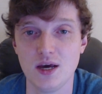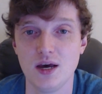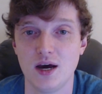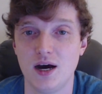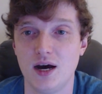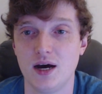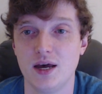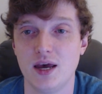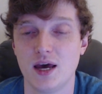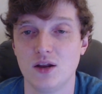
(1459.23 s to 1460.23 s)

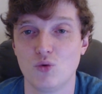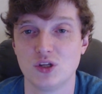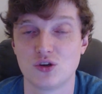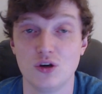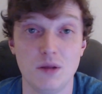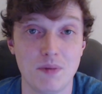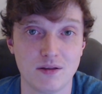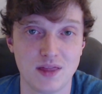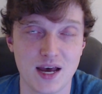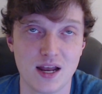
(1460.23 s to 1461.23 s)
And what's good about
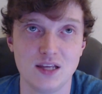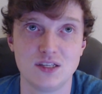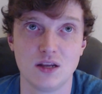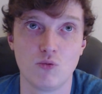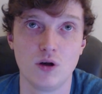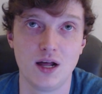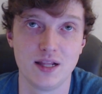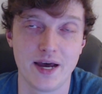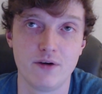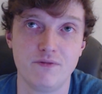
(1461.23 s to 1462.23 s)
that is it will
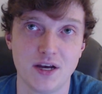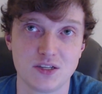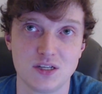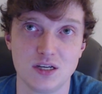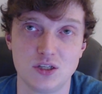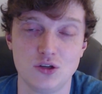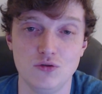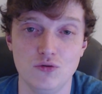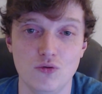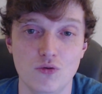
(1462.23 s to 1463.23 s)
allow Vesta
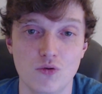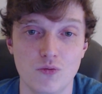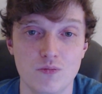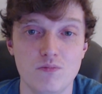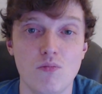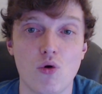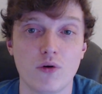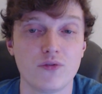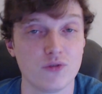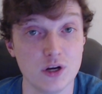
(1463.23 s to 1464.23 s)
to more
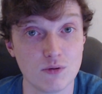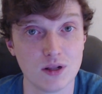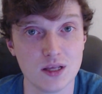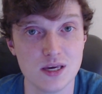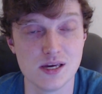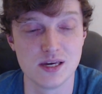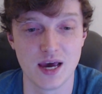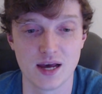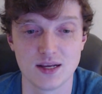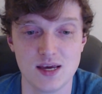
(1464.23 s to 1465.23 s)
frequently
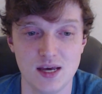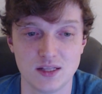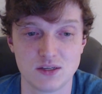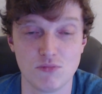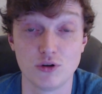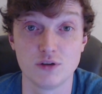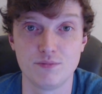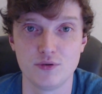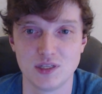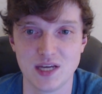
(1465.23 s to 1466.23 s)
get its
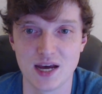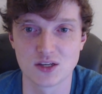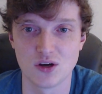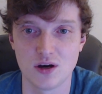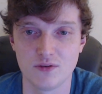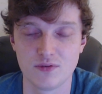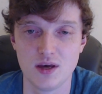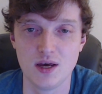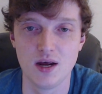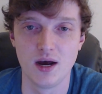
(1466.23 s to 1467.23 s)
multiple attacks off.
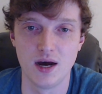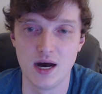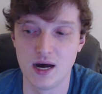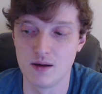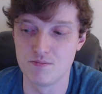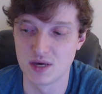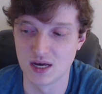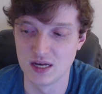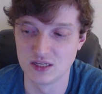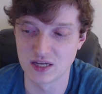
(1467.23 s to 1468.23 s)

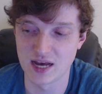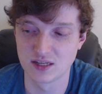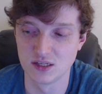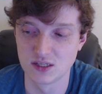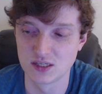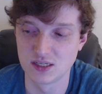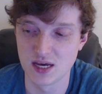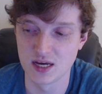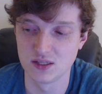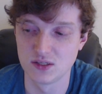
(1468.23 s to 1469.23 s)
Because as it
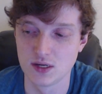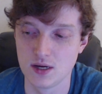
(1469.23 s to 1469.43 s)
stands,